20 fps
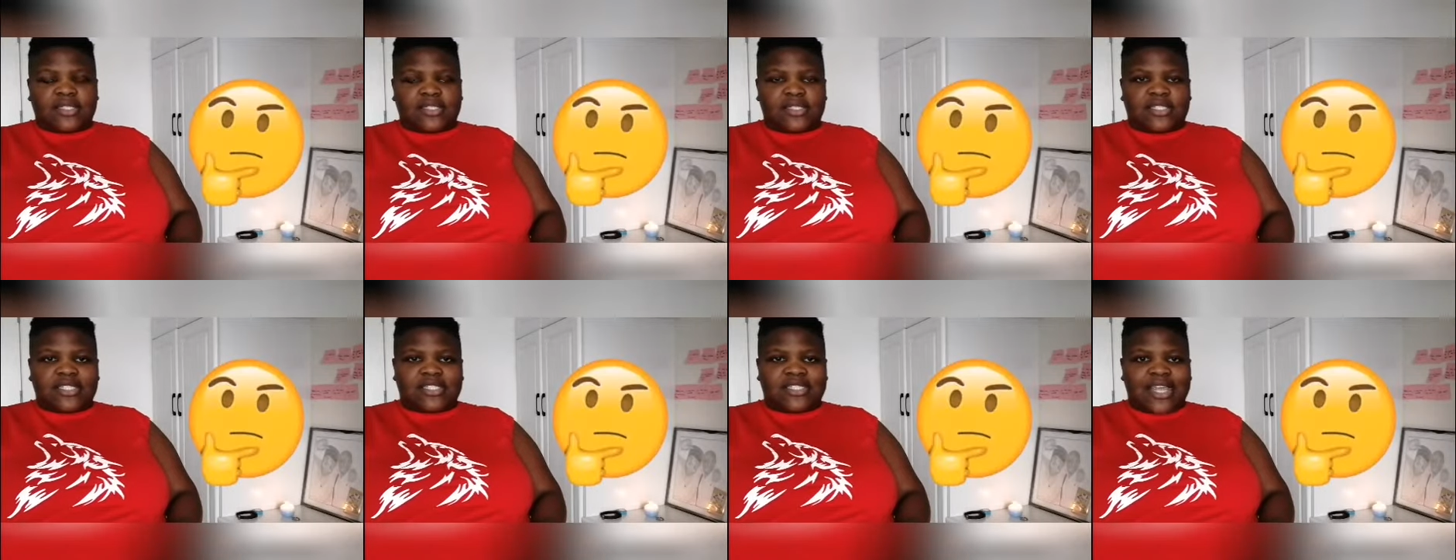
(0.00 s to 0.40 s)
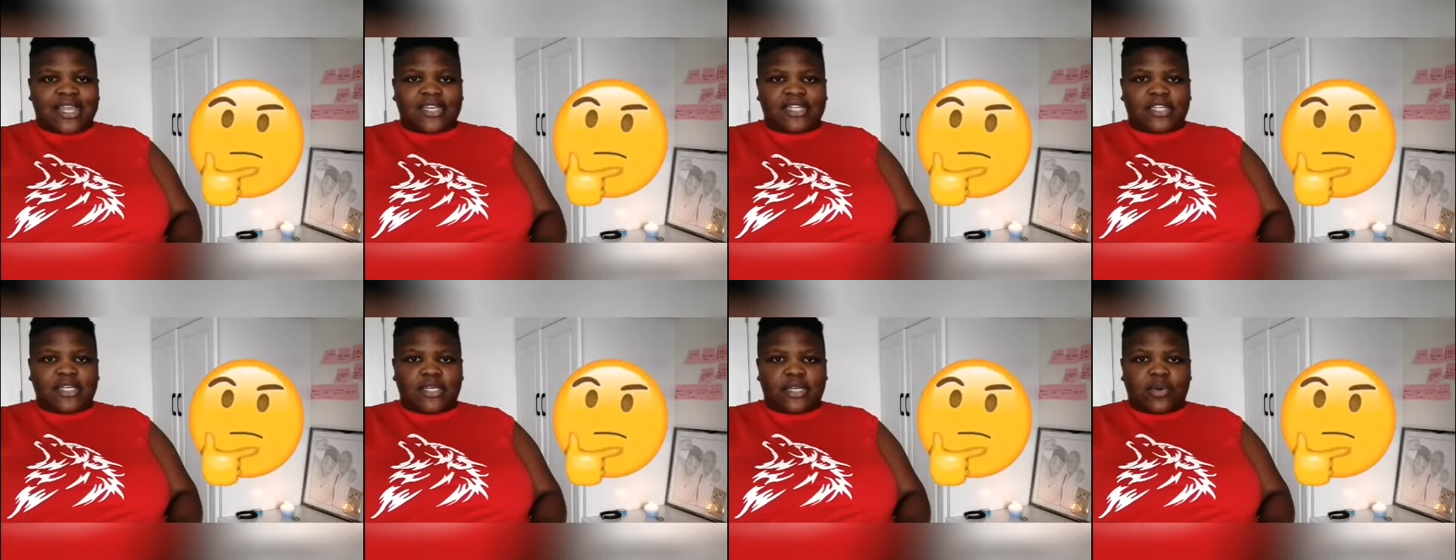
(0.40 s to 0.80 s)

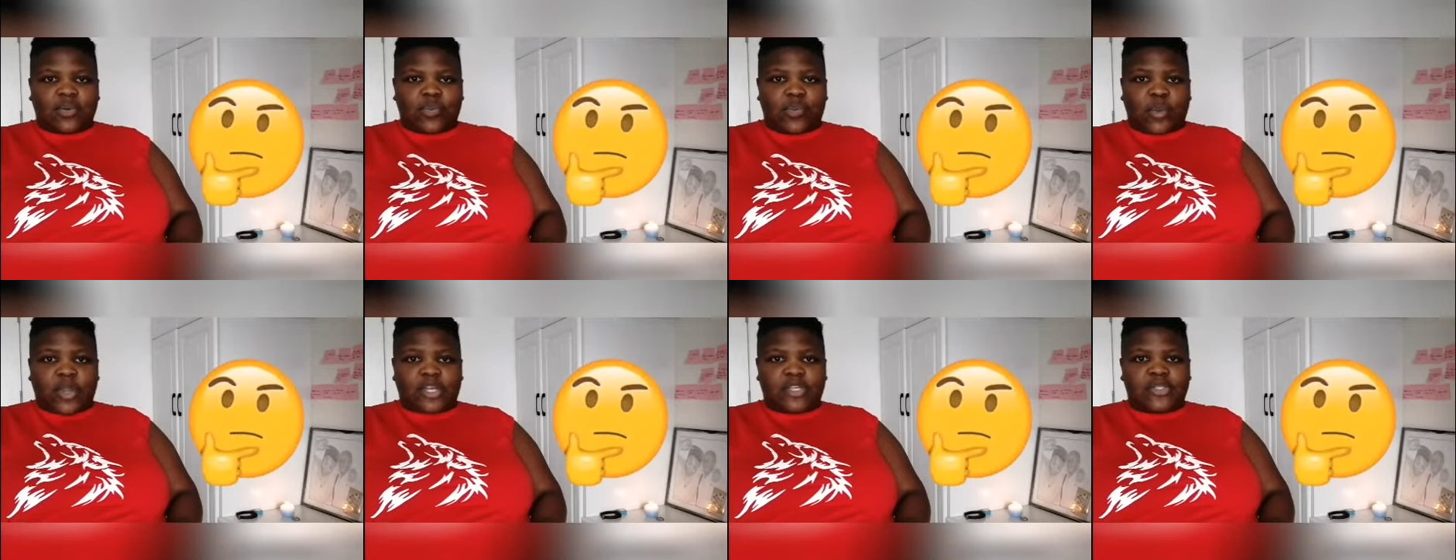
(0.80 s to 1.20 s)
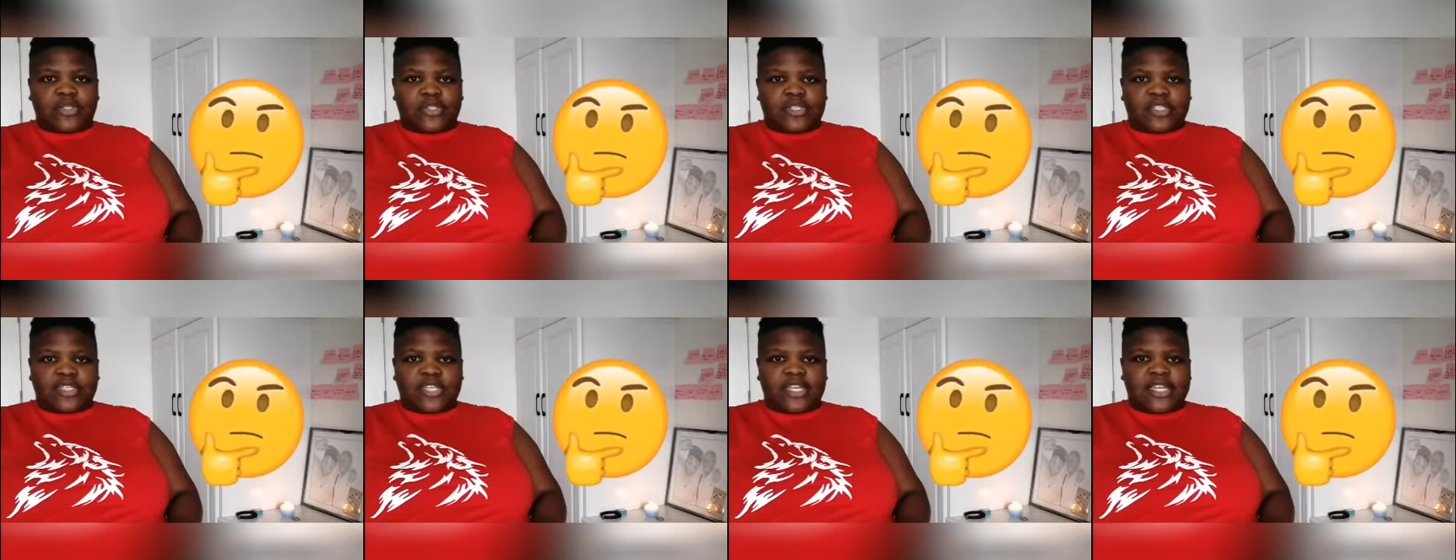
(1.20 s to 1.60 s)
deciding where to
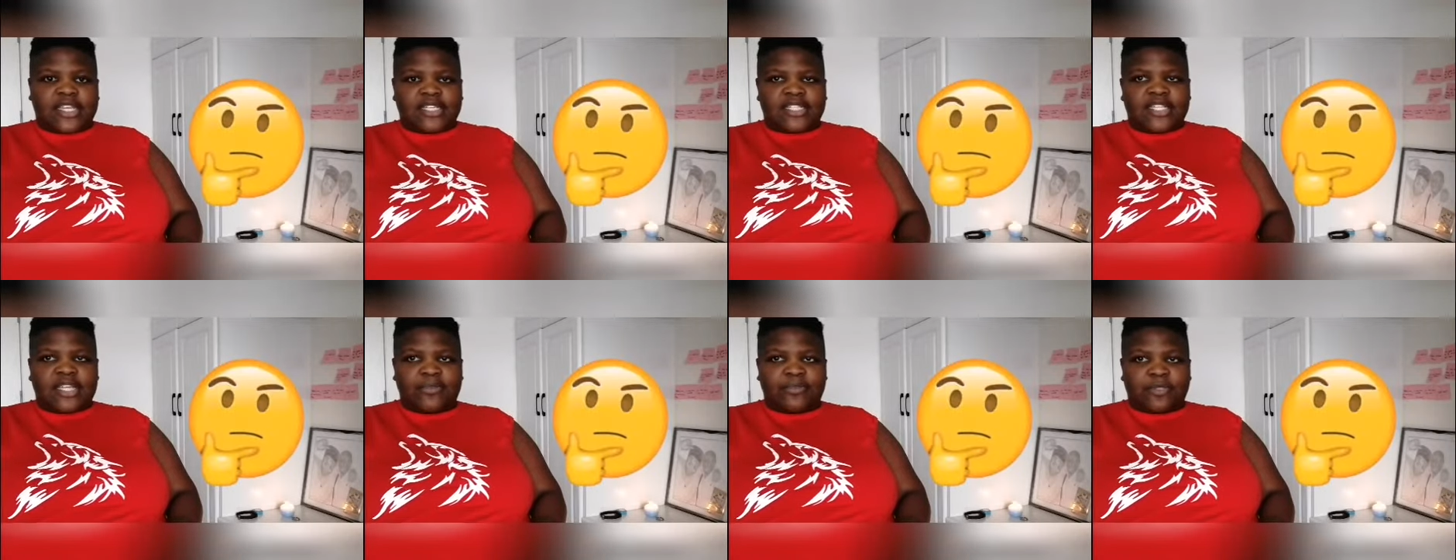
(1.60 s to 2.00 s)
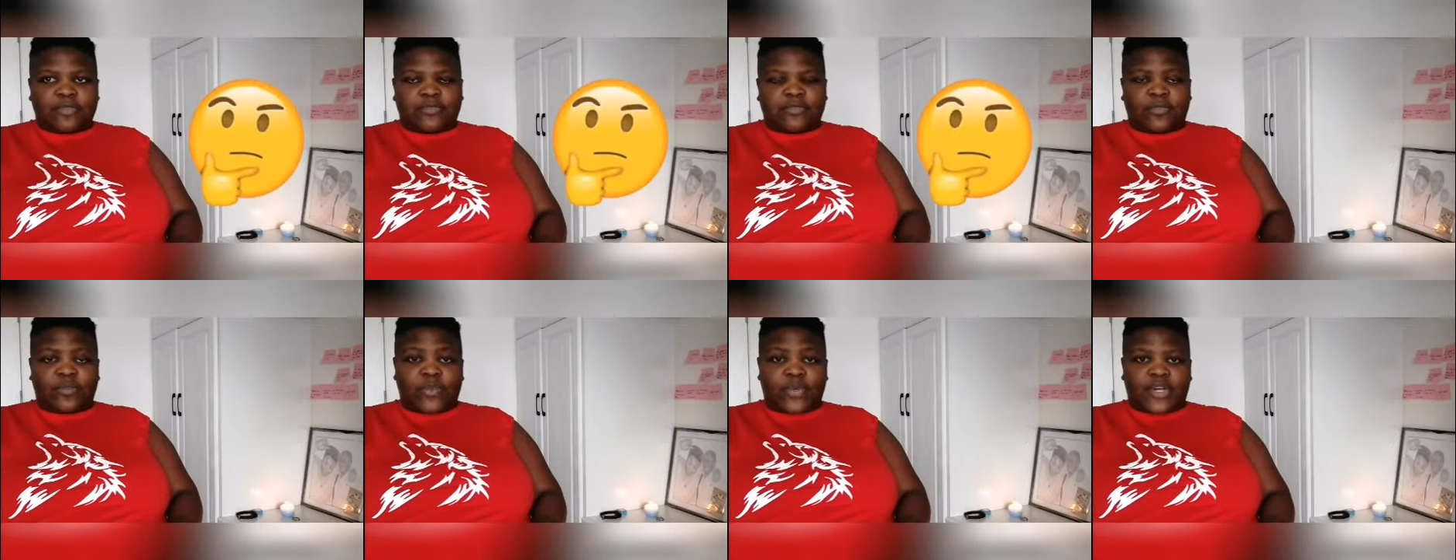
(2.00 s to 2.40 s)
stay in terms
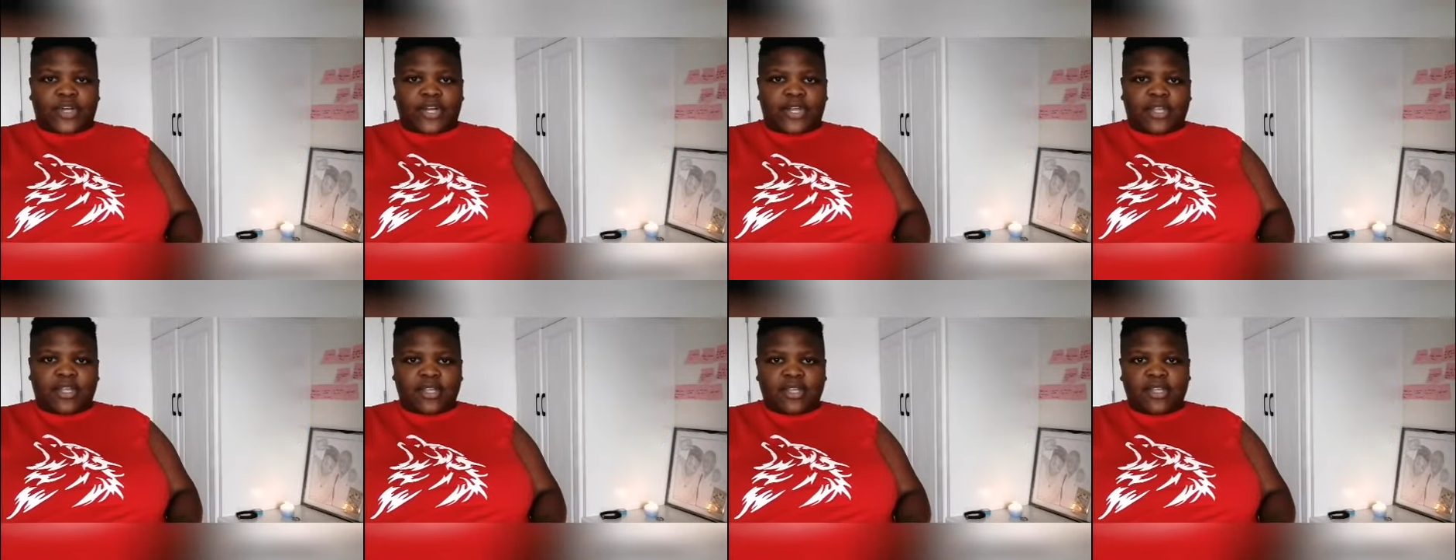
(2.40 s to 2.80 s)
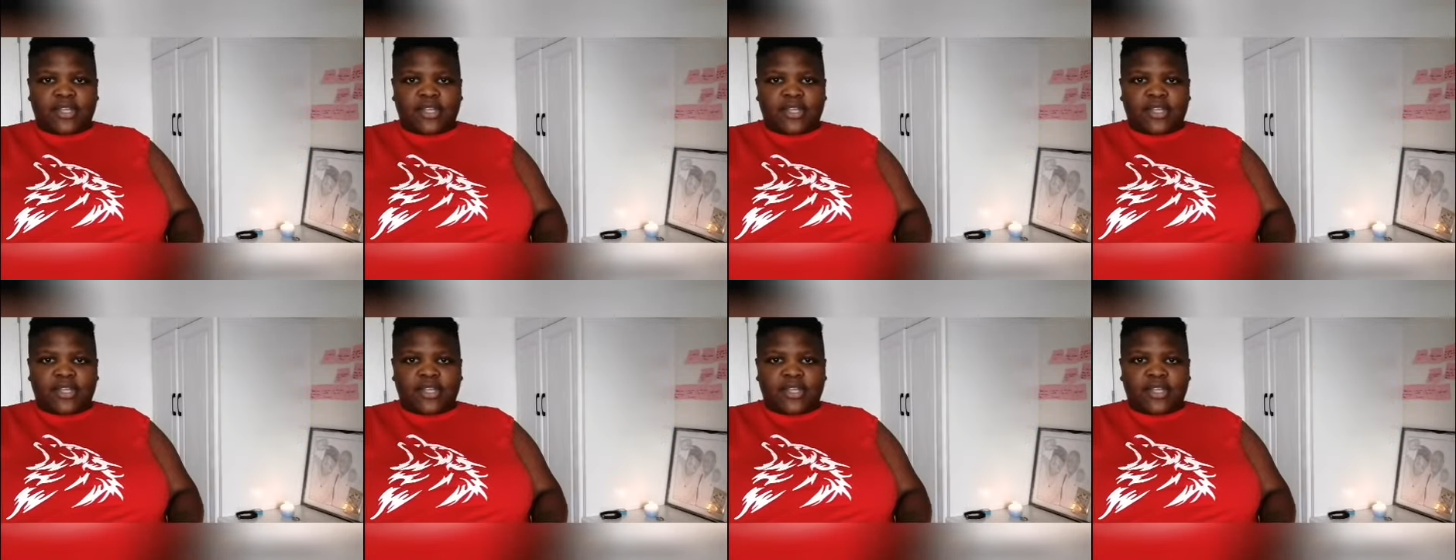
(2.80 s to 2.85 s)
of work,